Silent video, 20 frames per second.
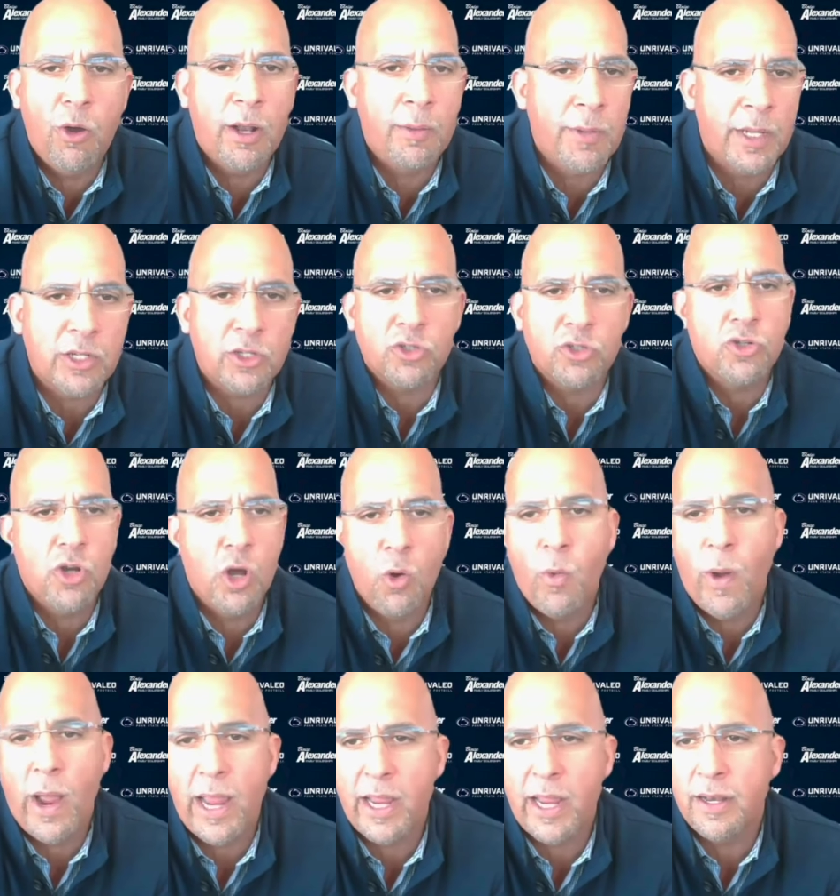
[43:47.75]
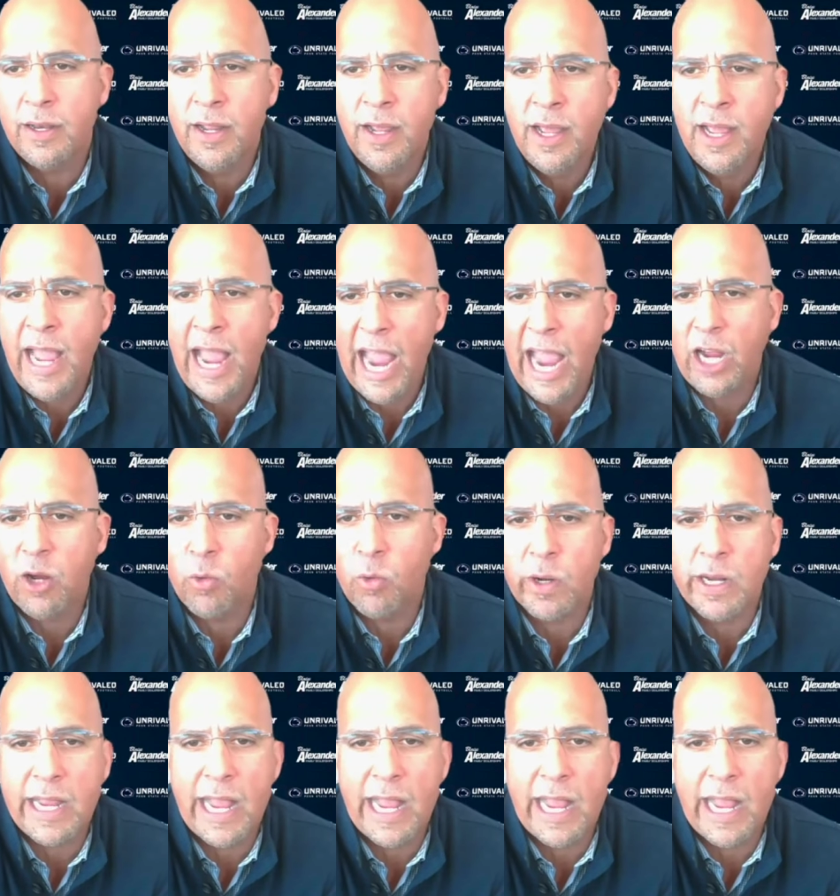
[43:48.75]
And I'm like, there's no way in heck we're